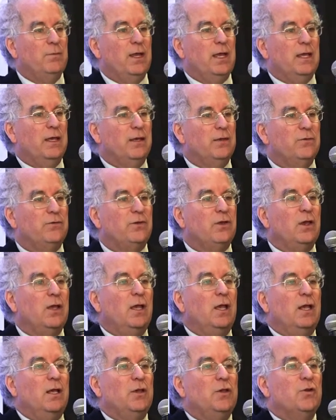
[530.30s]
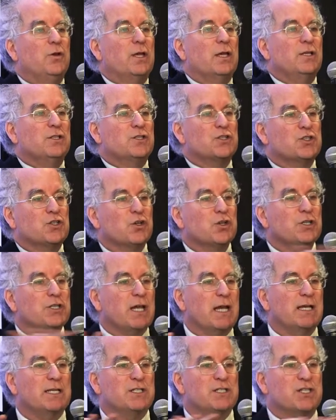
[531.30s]
is you can search
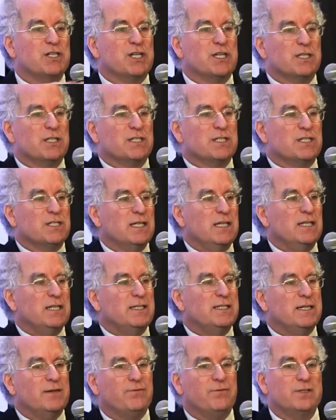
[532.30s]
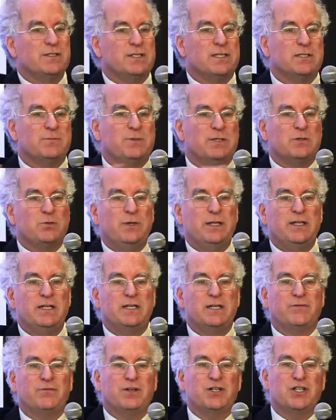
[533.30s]
and see the differences between the
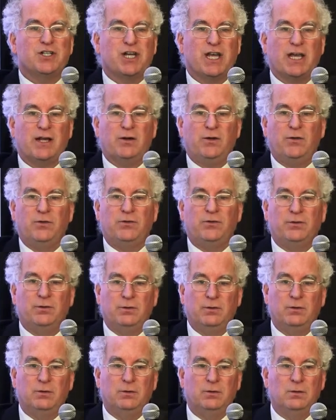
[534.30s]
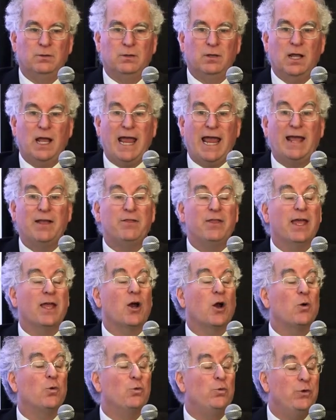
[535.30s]
different channels. And they
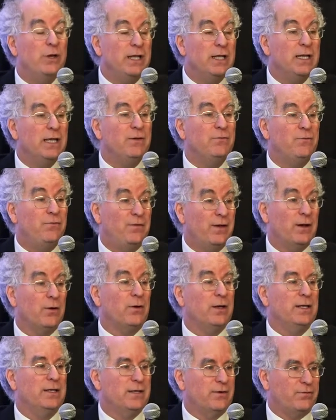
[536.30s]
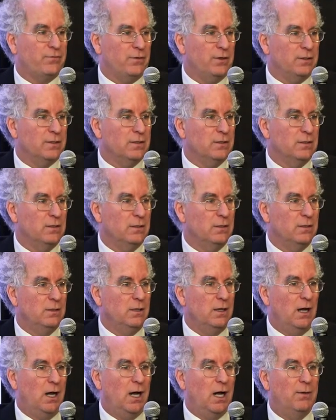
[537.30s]
are really very different.
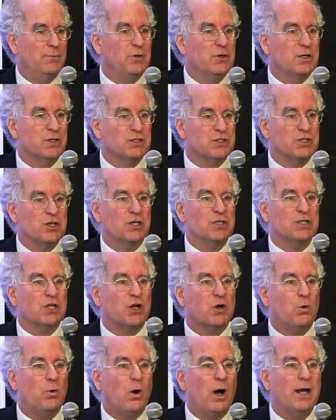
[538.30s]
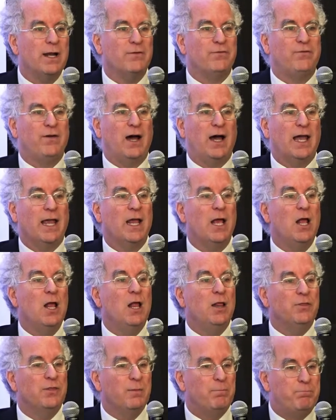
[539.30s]
You can start to quantify
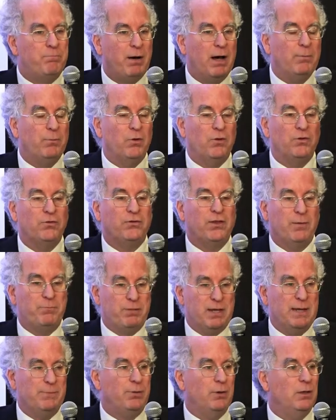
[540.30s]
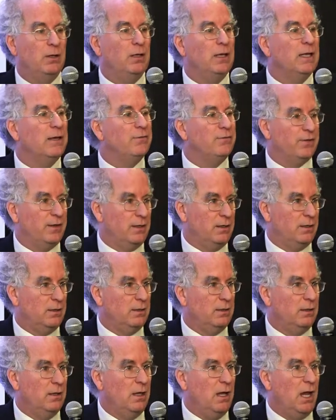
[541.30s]
the bubbles that people live in.
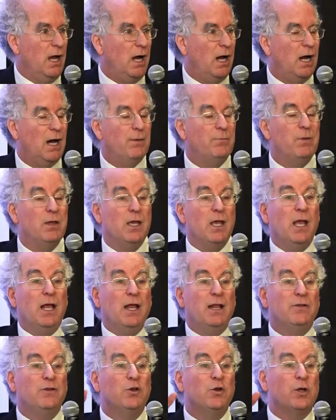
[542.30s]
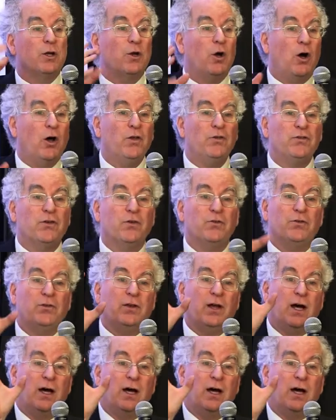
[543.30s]
You can also